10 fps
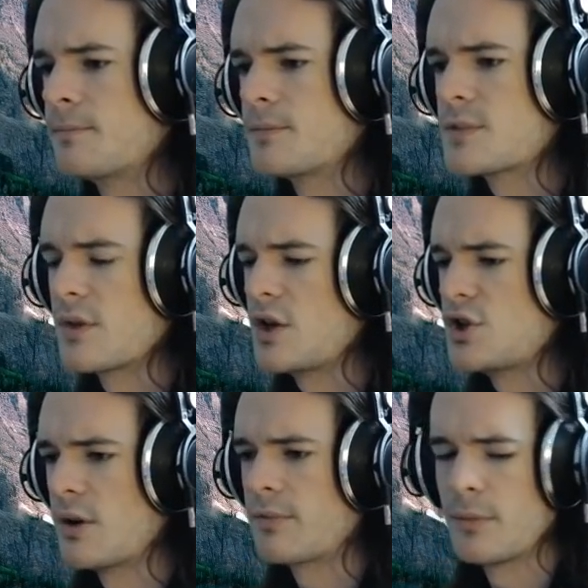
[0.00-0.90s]
So they
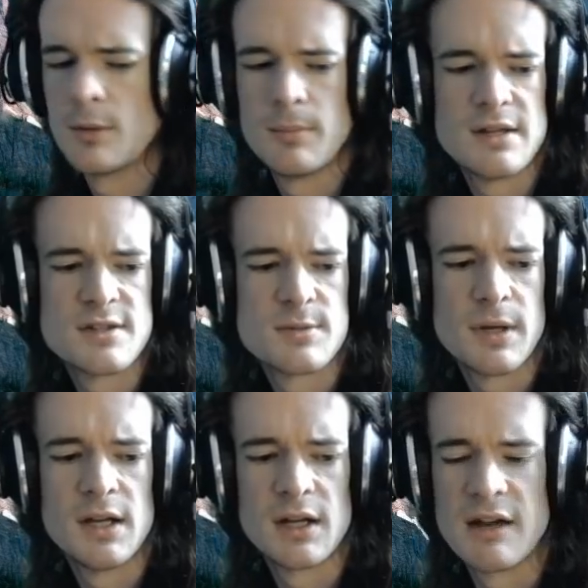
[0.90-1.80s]
jump from their bases
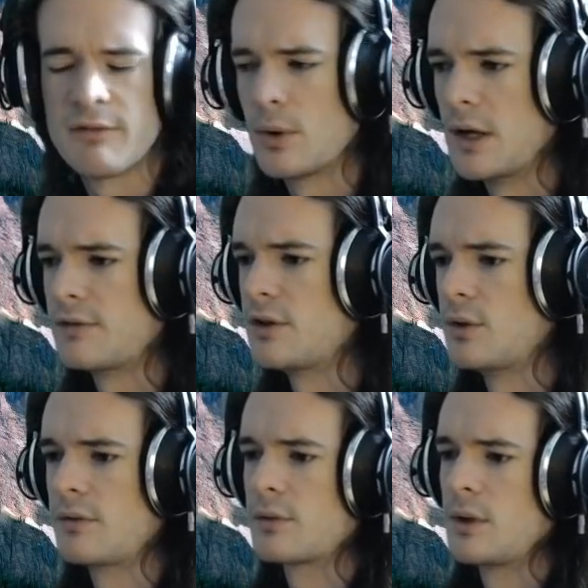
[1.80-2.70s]
by hitting F1, F2,
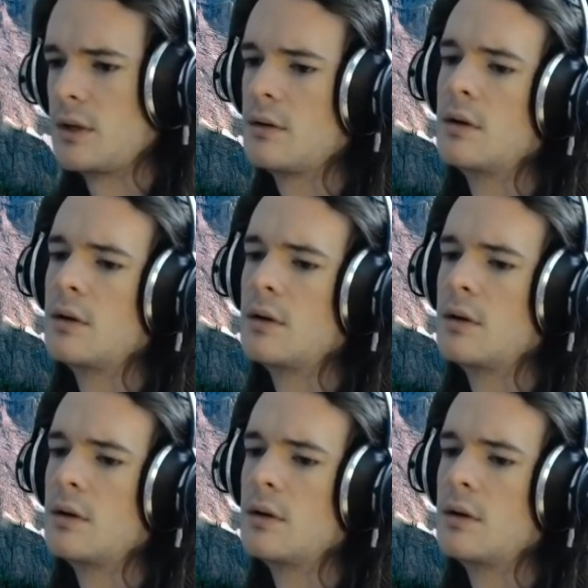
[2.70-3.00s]
F3,